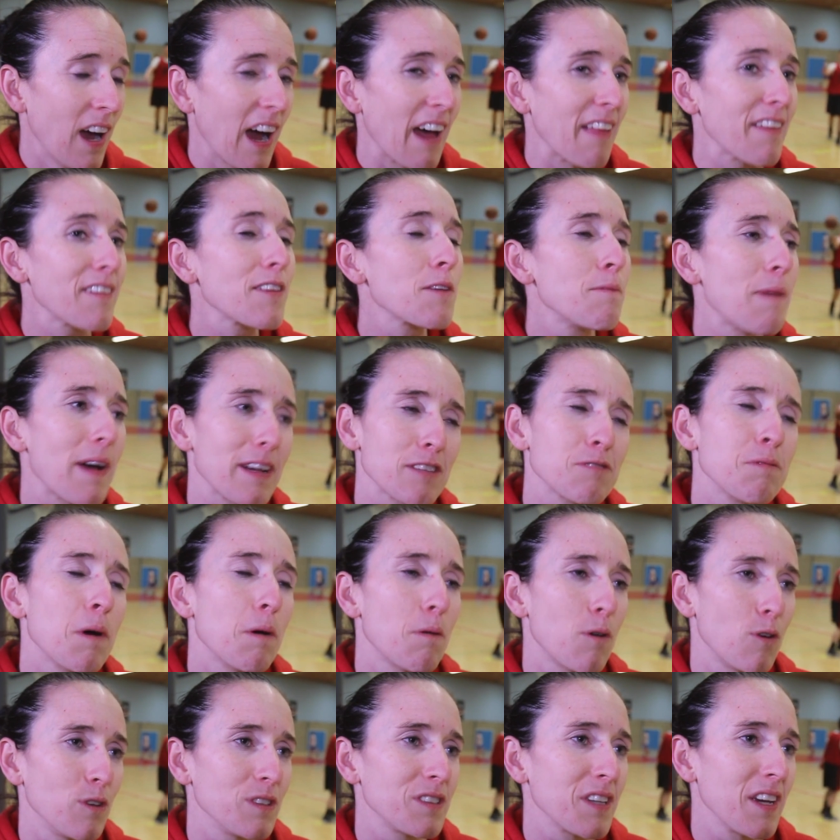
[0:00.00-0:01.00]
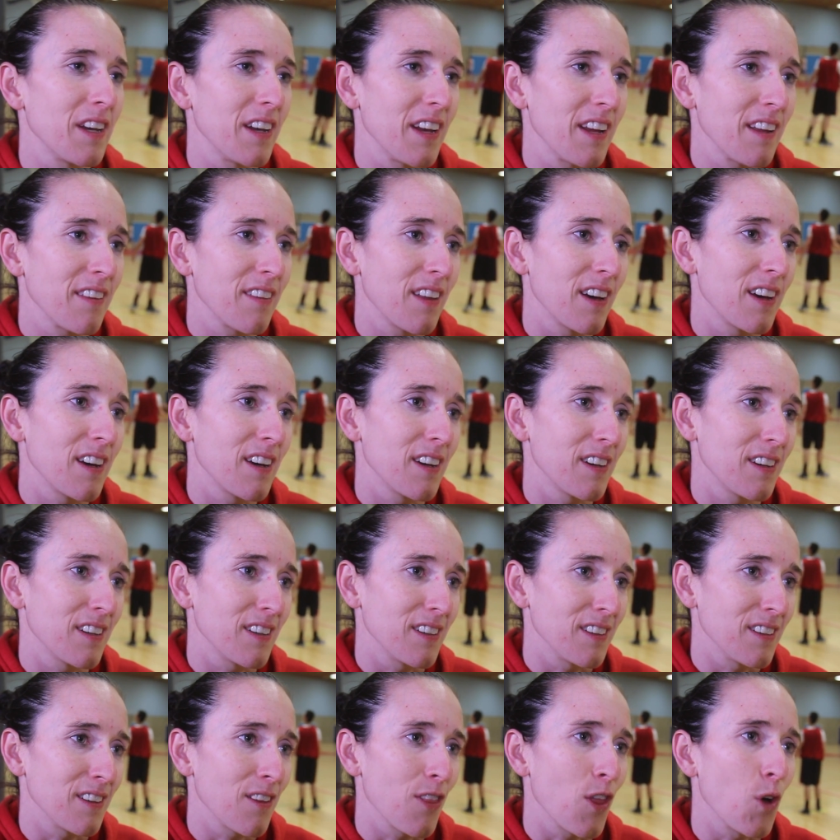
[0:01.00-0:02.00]
I think the best moment was getting
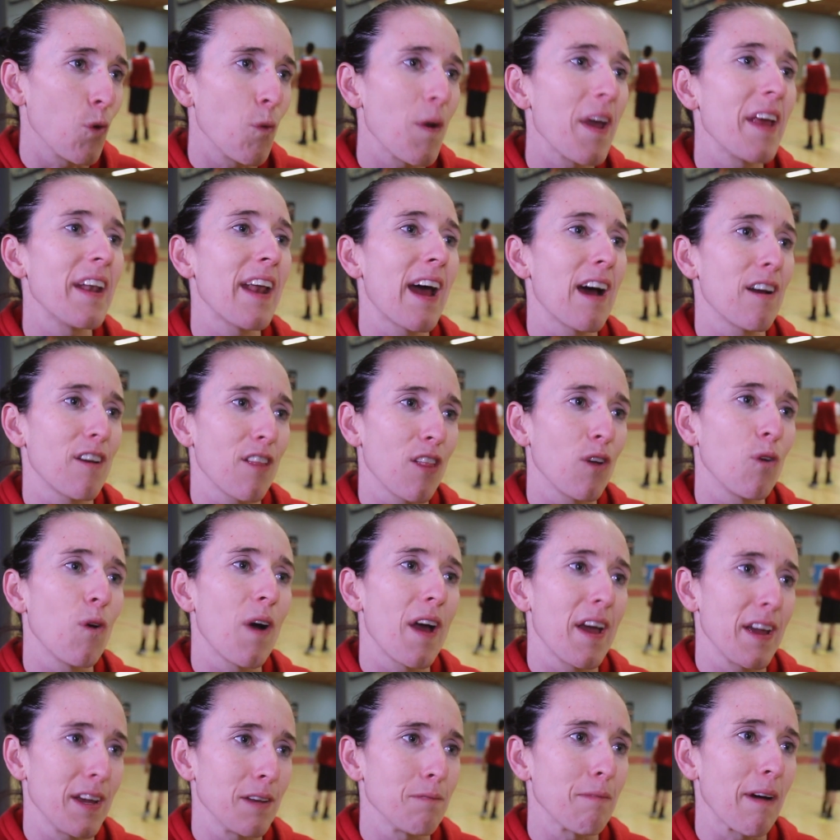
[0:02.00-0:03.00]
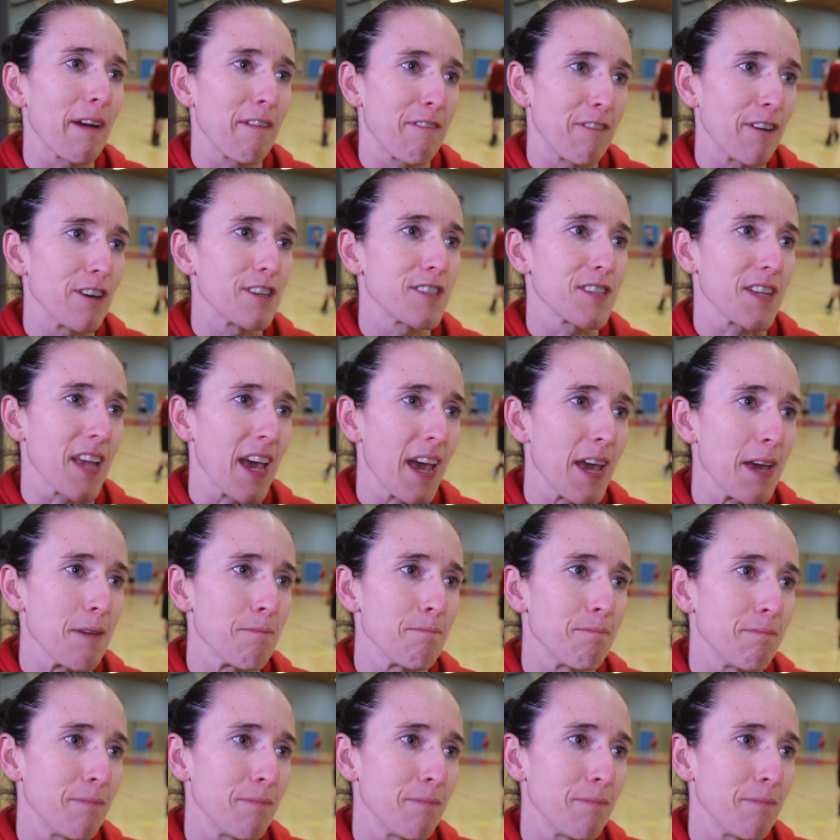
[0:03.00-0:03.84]
the win out of the way in my first game